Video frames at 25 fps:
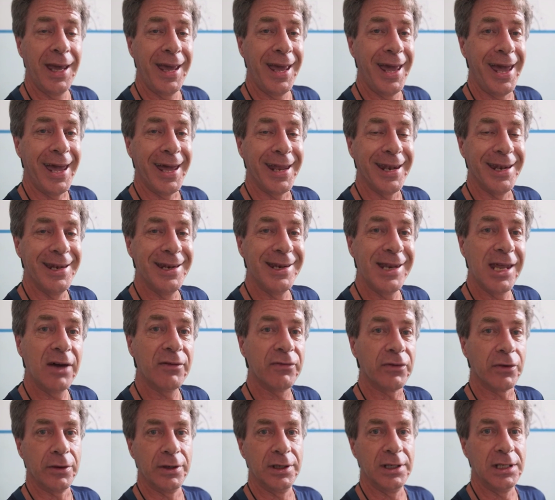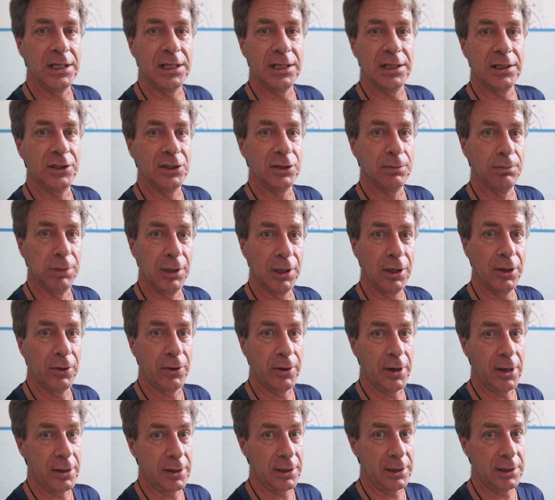and never need to blow
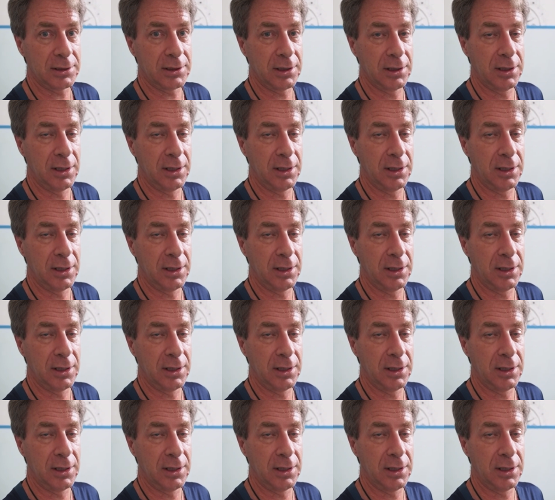on it.